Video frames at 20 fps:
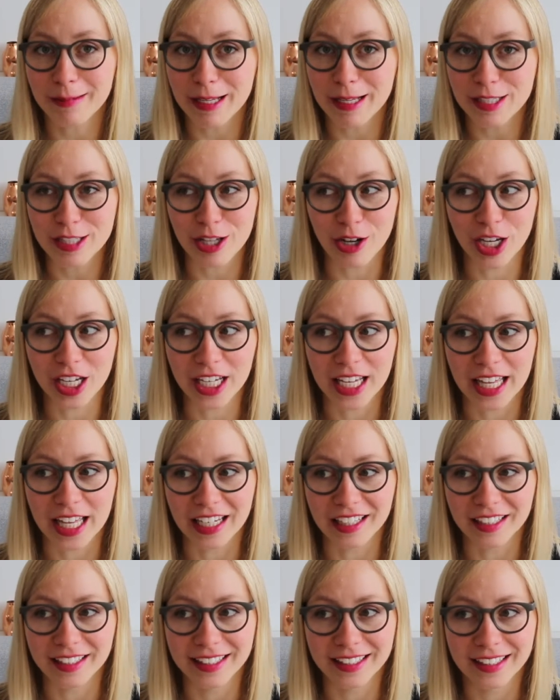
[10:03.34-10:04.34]
about sewing
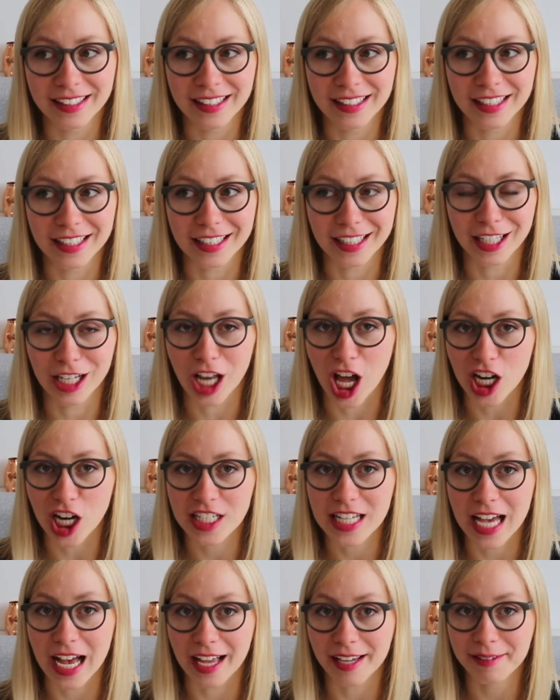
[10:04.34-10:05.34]
in a long
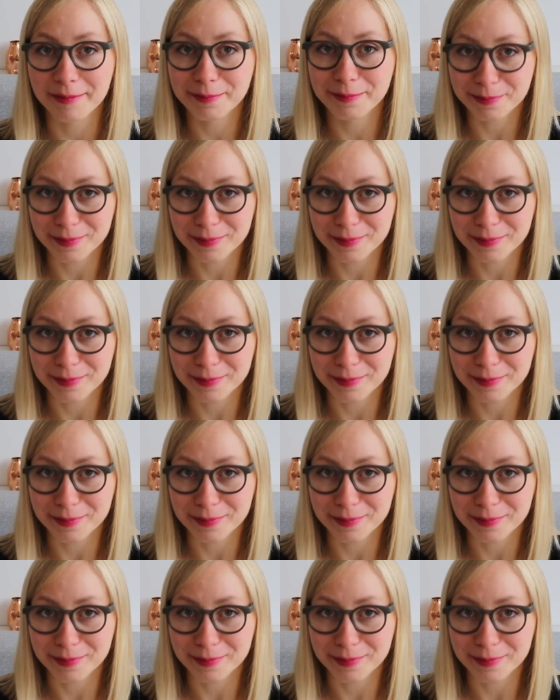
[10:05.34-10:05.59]
time.